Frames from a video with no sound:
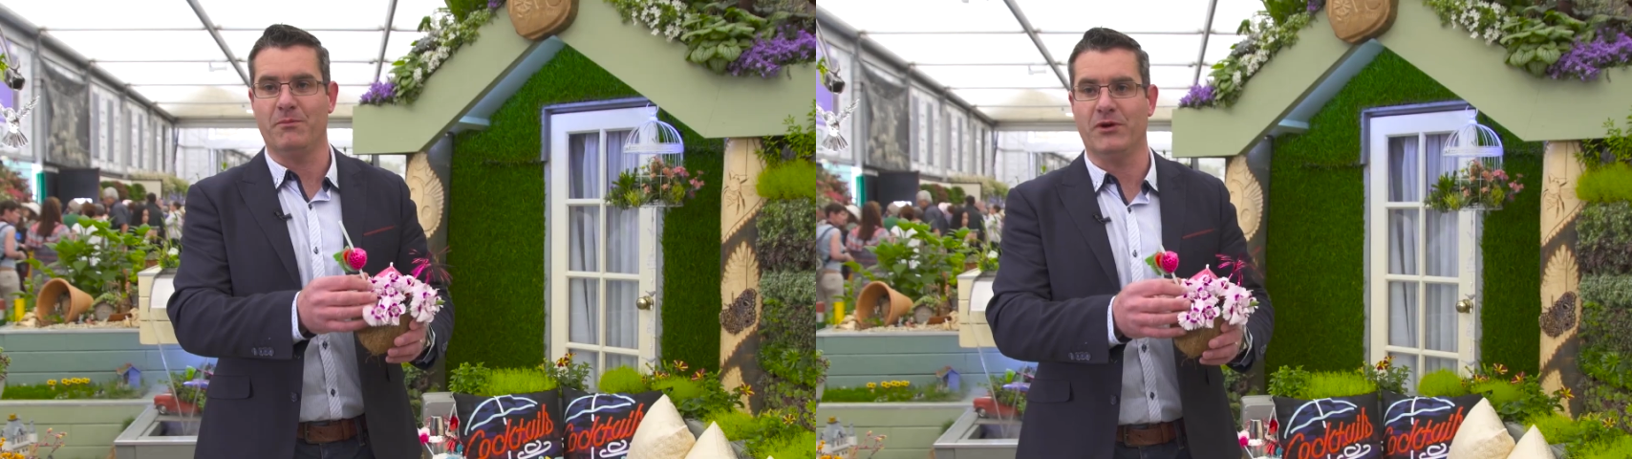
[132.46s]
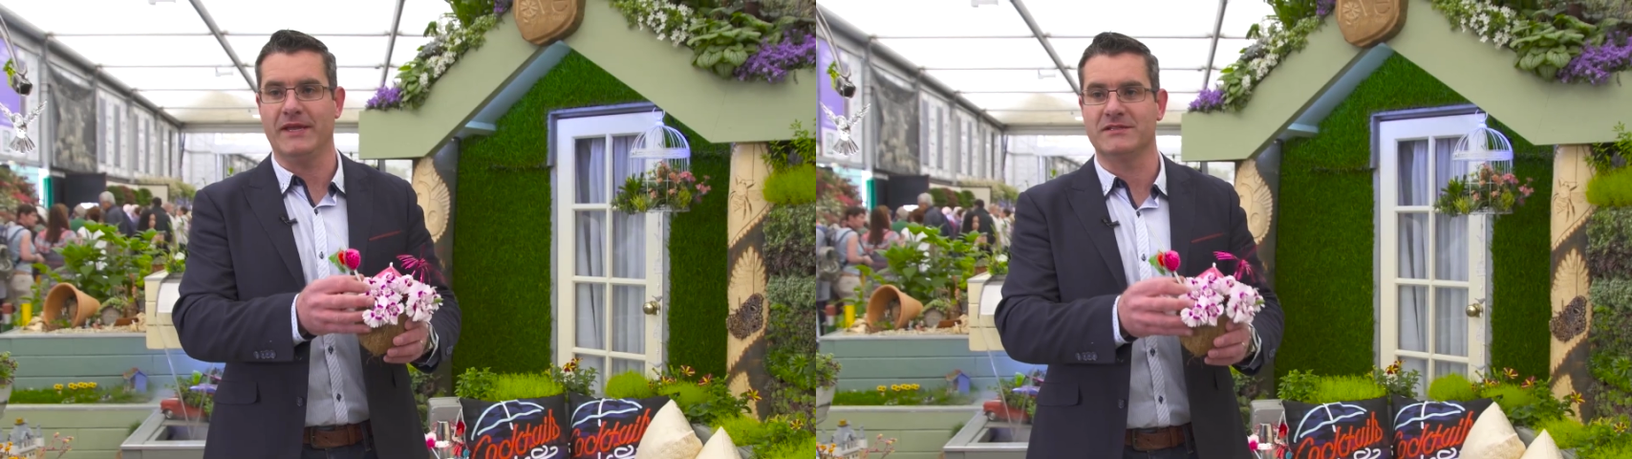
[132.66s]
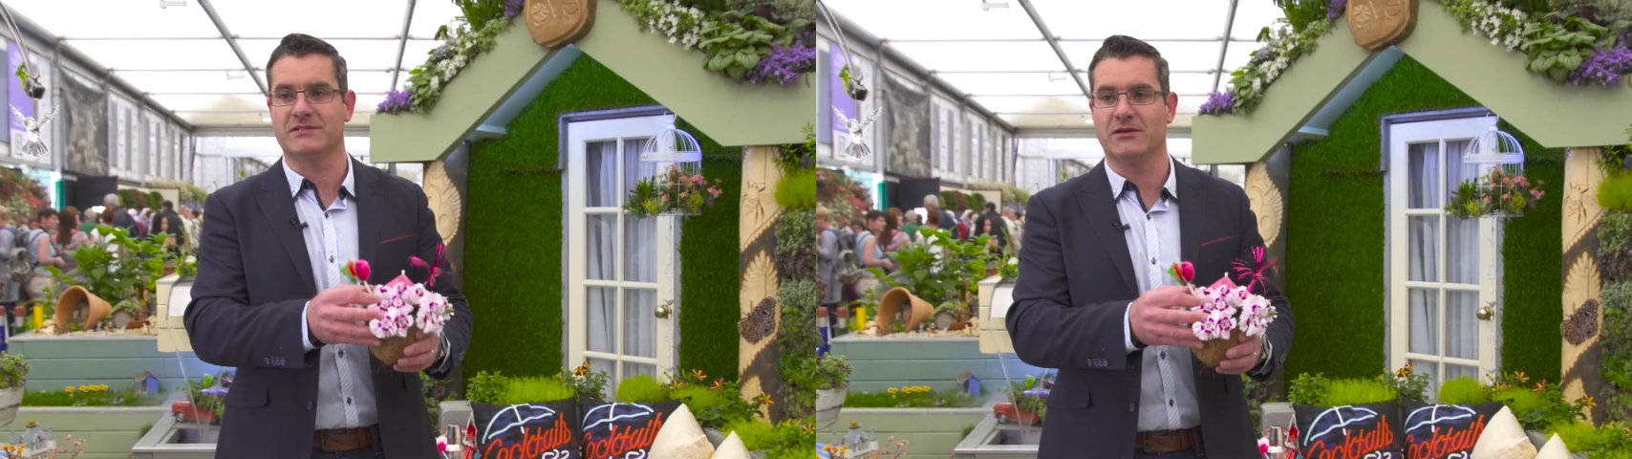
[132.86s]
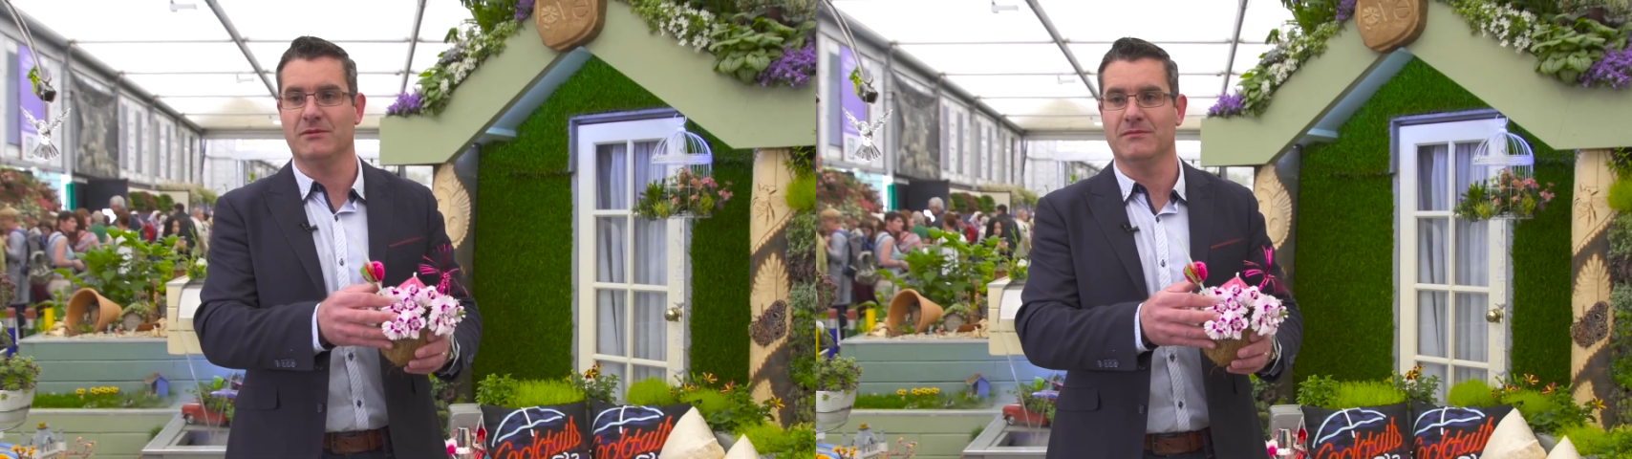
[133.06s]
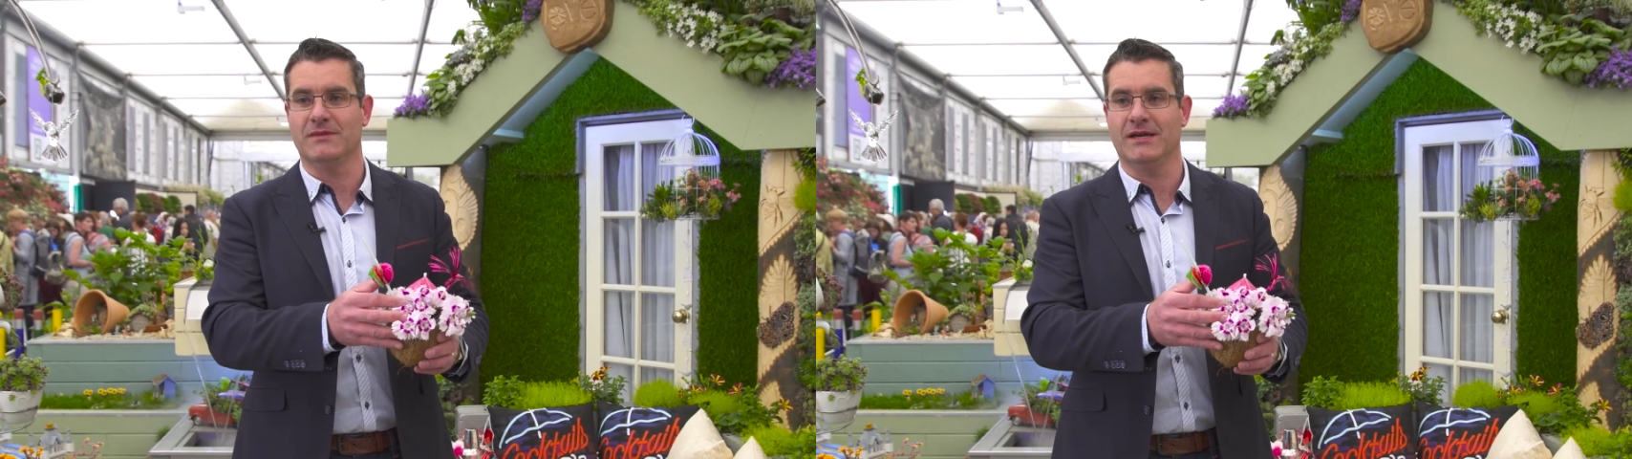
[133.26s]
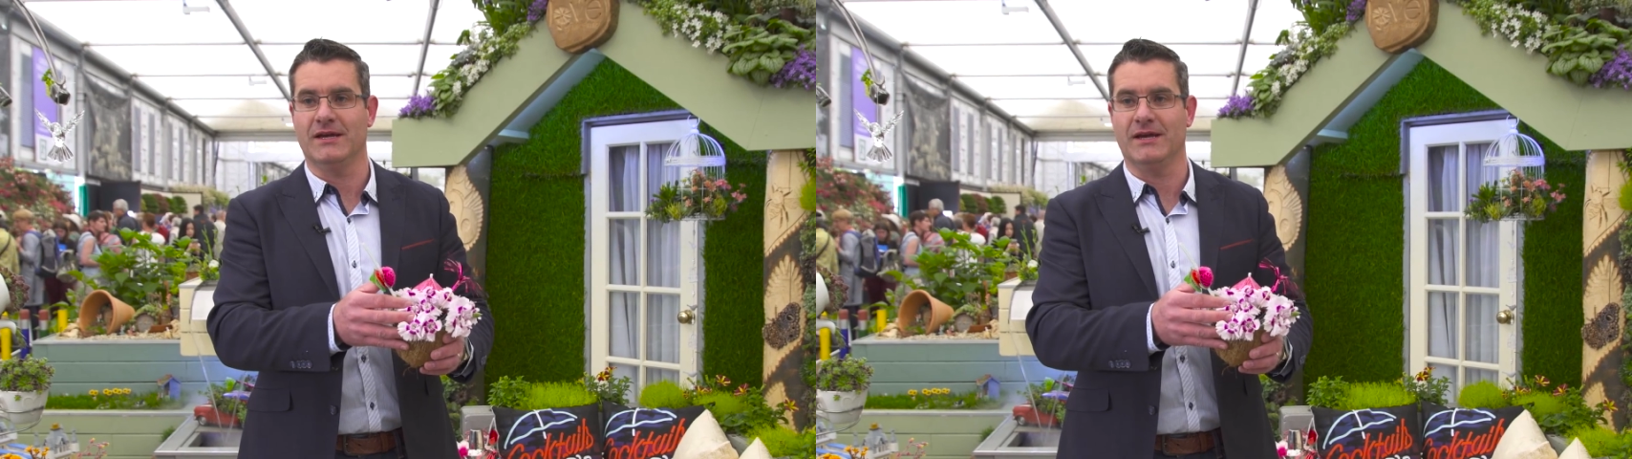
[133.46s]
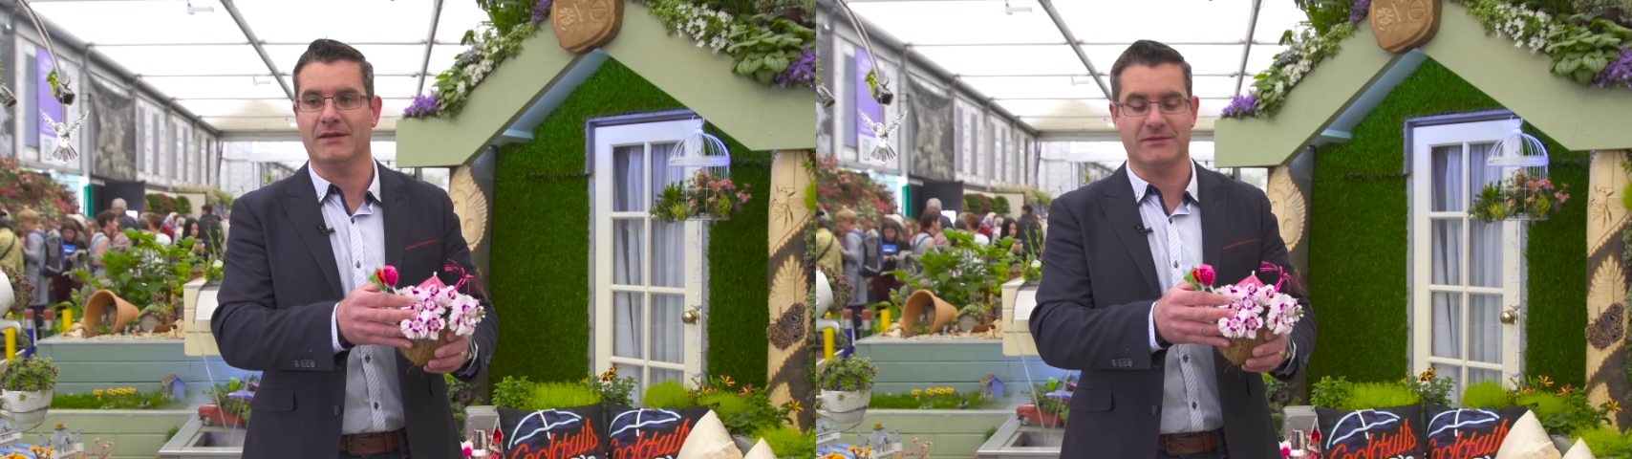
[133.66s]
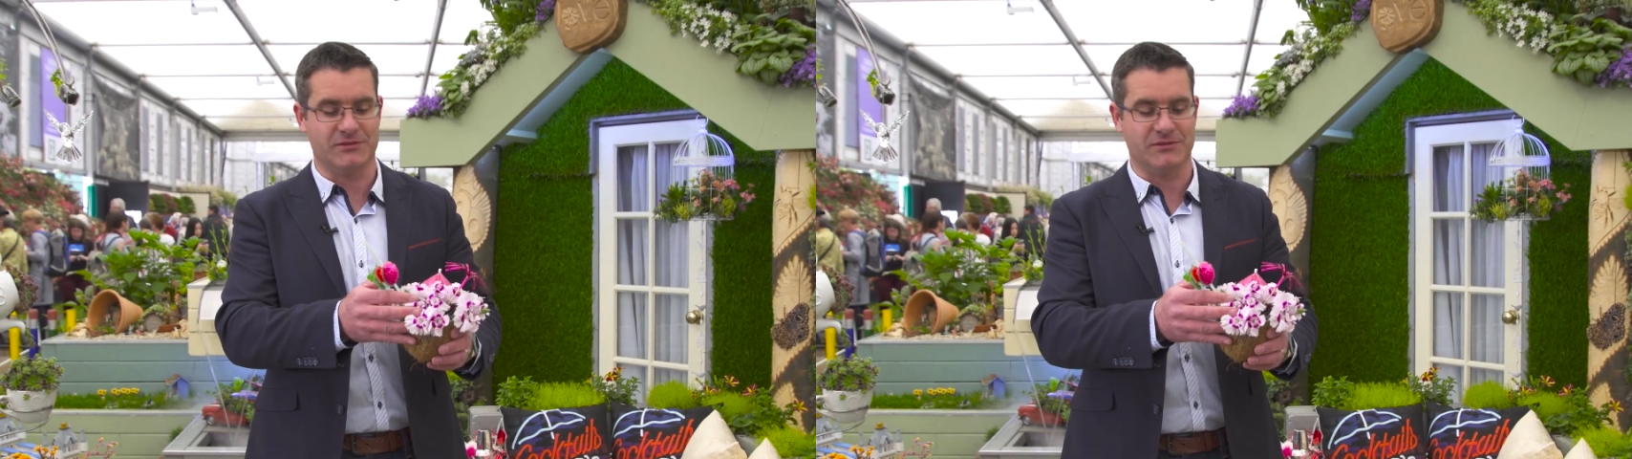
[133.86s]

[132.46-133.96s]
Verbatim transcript: put in some, uh,